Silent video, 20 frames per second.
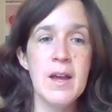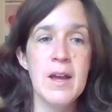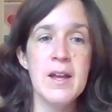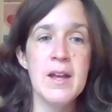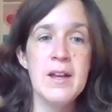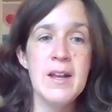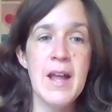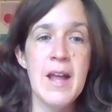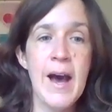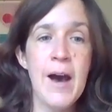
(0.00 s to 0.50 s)

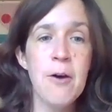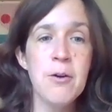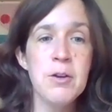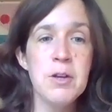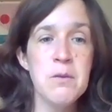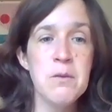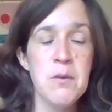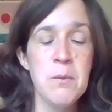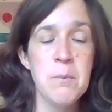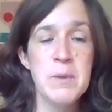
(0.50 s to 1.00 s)
And now
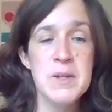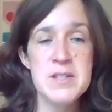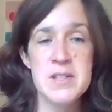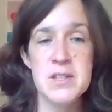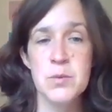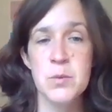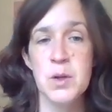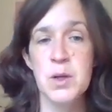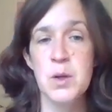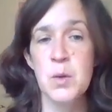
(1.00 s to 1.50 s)
you have a
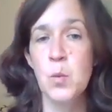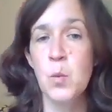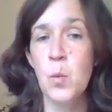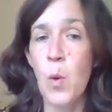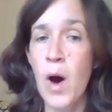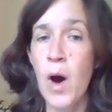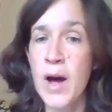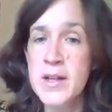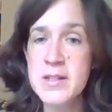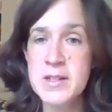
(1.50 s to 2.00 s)
business where you
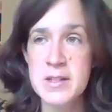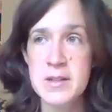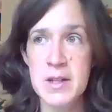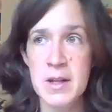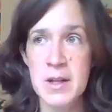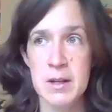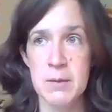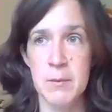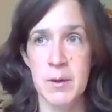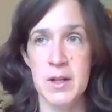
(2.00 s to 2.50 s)
want to
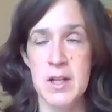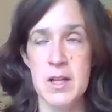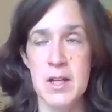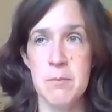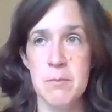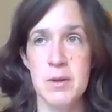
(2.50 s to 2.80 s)
make money,